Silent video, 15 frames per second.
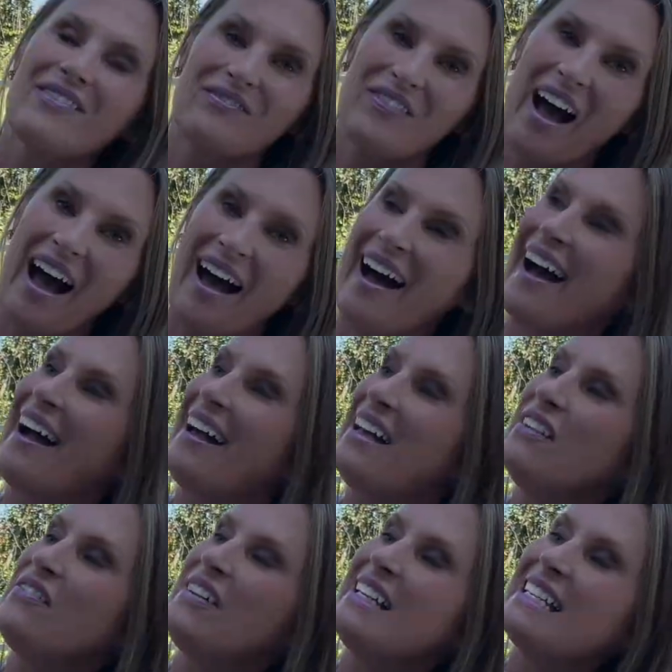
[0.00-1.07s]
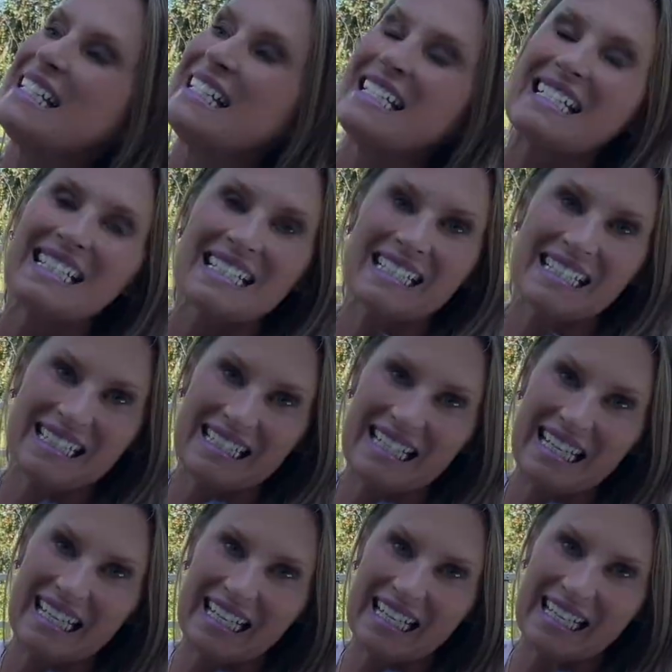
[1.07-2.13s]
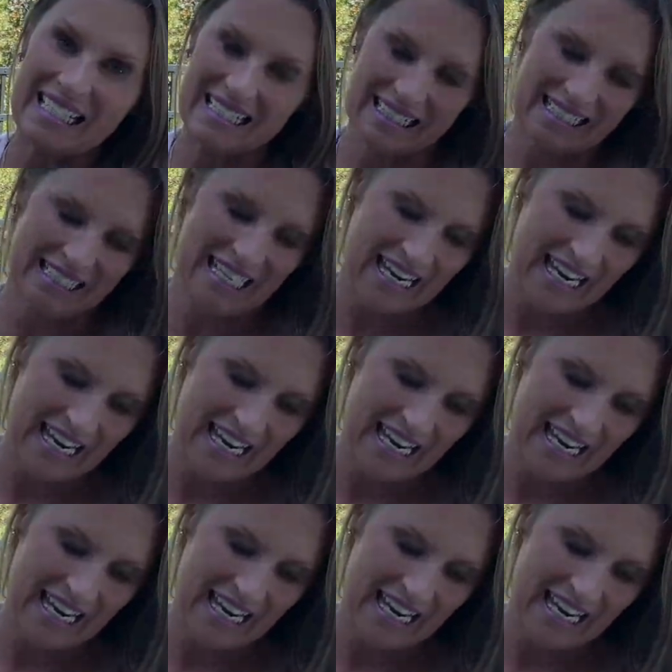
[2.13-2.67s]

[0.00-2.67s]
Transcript: 5, 6,